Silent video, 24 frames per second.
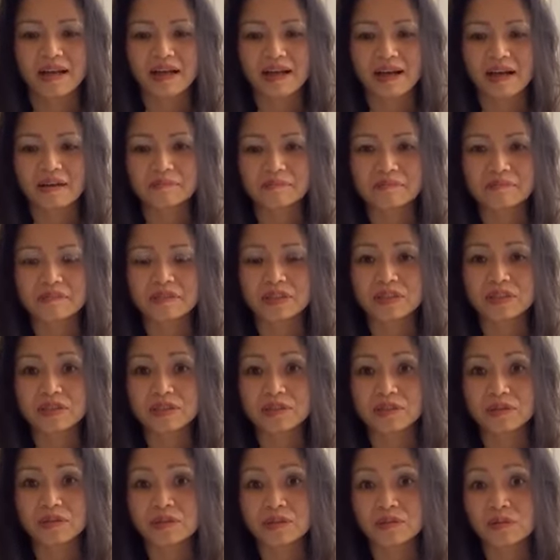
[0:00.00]
um,
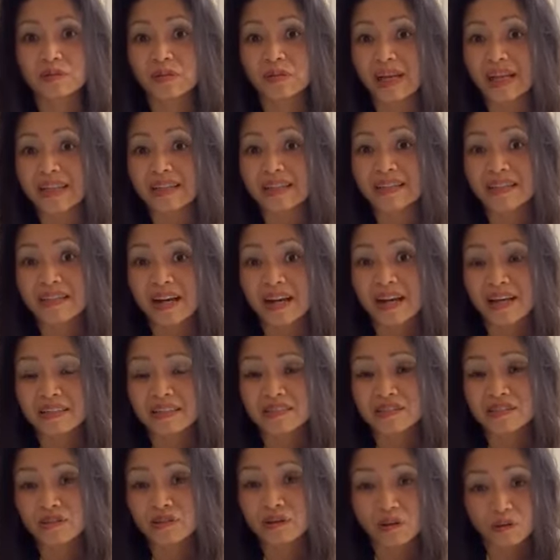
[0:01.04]
to
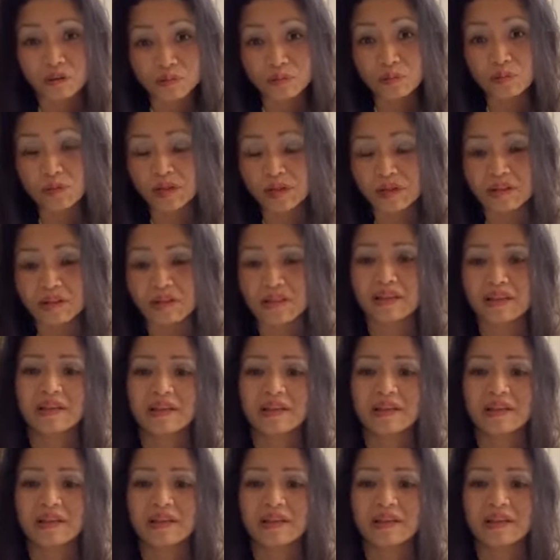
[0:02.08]
recognize their own worth